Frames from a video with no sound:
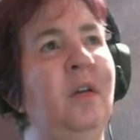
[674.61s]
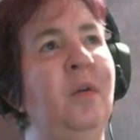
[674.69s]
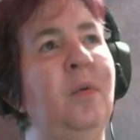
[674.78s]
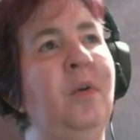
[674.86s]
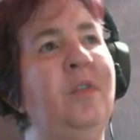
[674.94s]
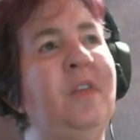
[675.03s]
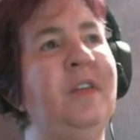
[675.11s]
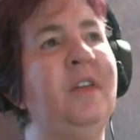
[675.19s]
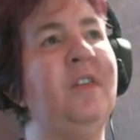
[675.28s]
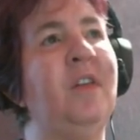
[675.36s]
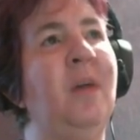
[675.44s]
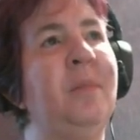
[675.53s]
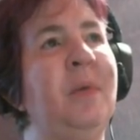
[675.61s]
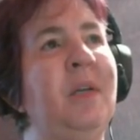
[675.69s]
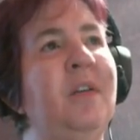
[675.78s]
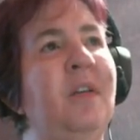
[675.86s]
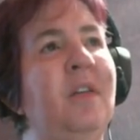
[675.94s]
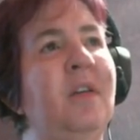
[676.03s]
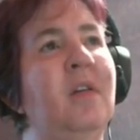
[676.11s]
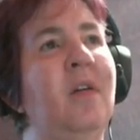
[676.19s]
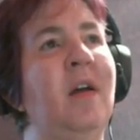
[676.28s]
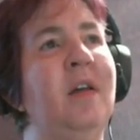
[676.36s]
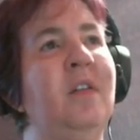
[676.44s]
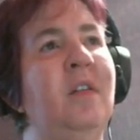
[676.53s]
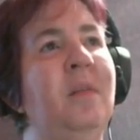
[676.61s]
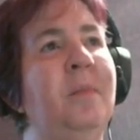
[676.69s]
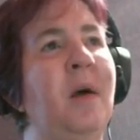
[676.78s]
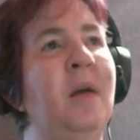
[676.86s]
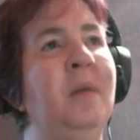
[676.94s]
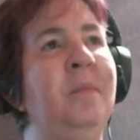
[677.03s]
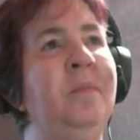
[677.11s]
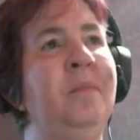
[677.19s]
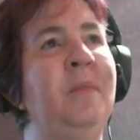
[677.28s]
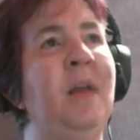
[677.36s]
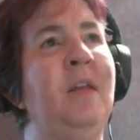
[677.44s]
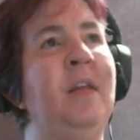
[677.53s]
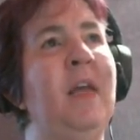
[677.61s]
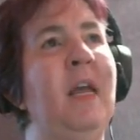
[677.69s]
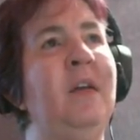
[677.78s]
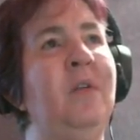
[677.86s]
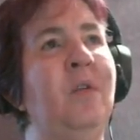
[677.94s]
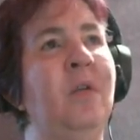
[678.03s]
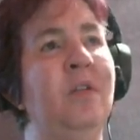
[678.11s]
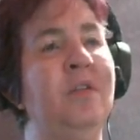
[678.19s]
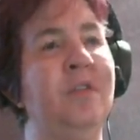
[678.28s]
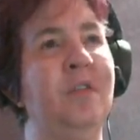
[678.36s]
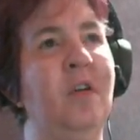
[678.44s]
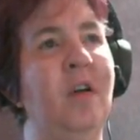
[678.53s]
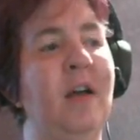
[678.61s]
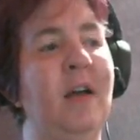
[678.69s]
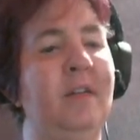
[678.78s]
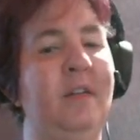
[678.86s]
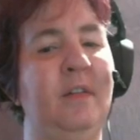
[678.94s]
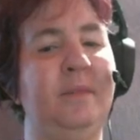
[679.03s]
Rotate the top until they're correct to the bottom. Now the 8 corners are correct.